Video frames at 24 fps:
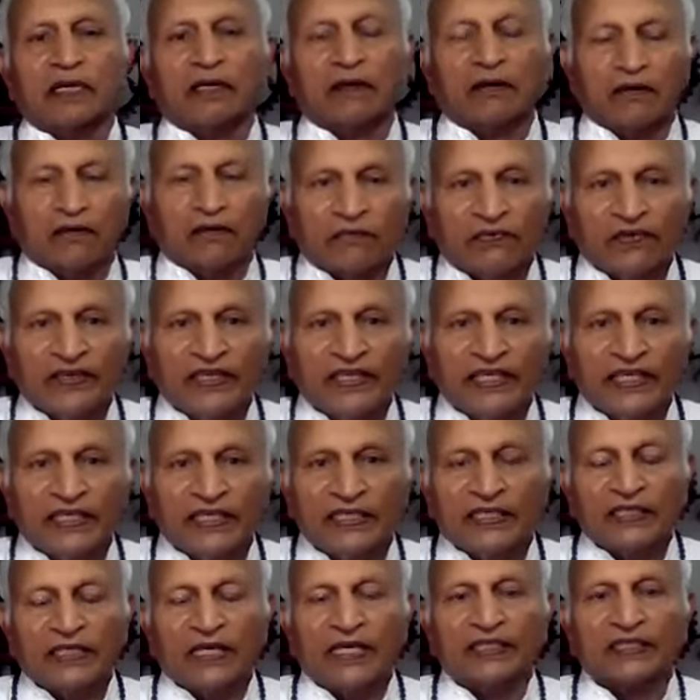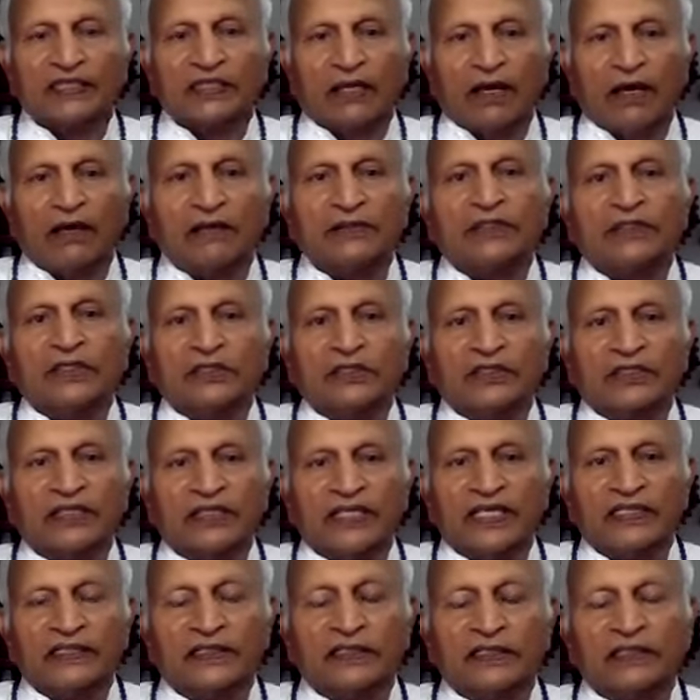we as
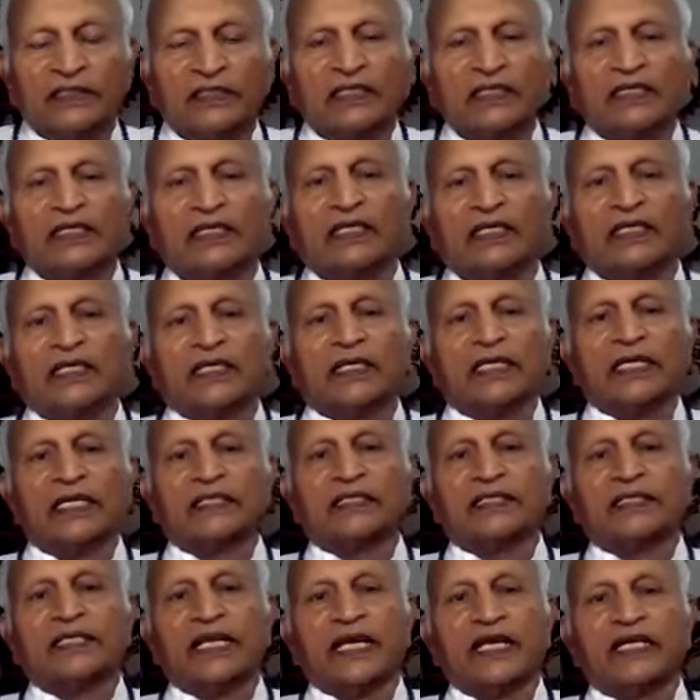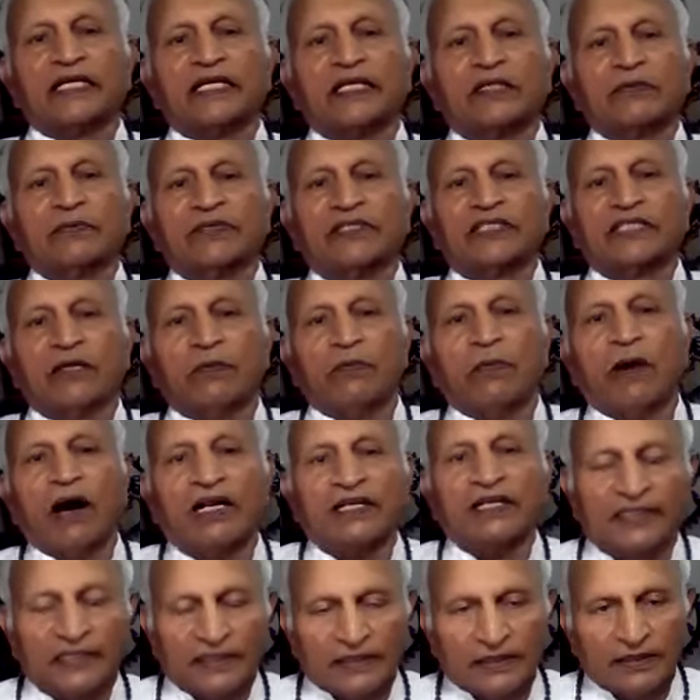consciousness get tangled with the
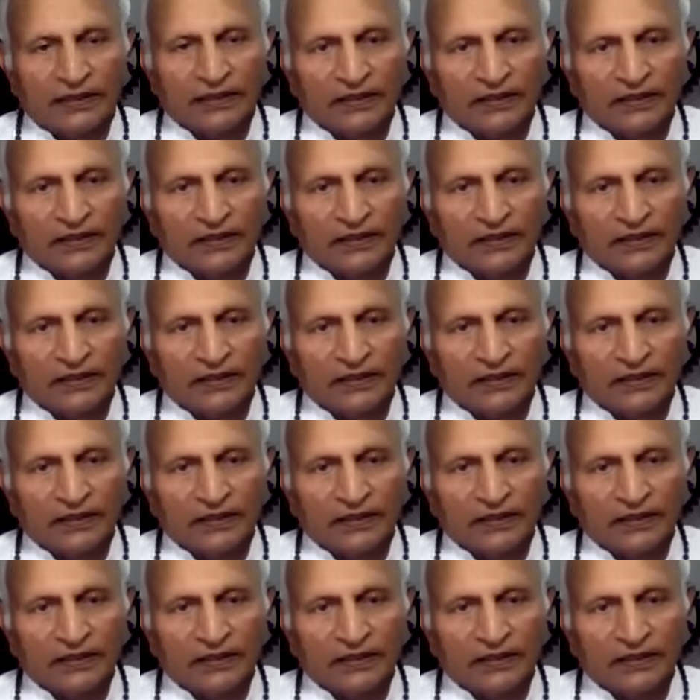body.